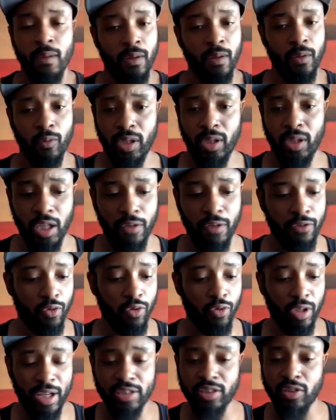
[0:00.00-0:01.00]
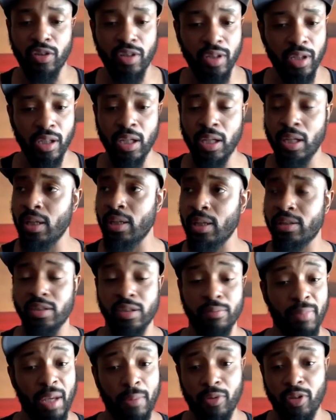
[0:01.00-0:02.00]
We give you less on your legs.
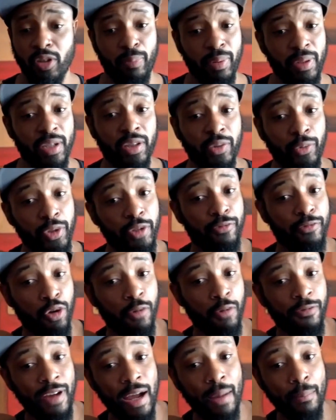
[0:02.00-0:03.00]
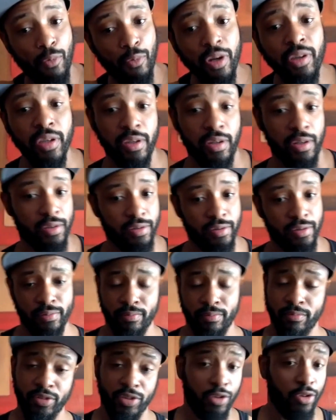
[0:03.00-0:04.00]
Maybe you play 3, 4, 5 more years."
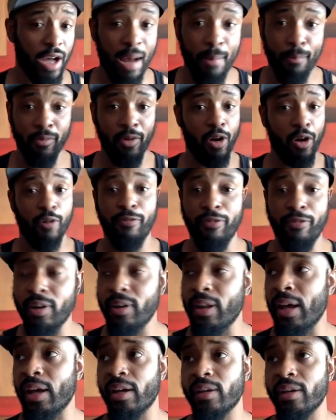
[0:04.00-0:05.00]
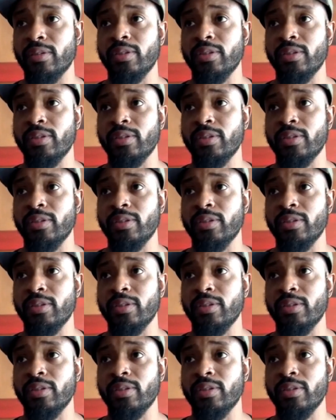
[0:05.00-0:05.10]
So I'm all for that.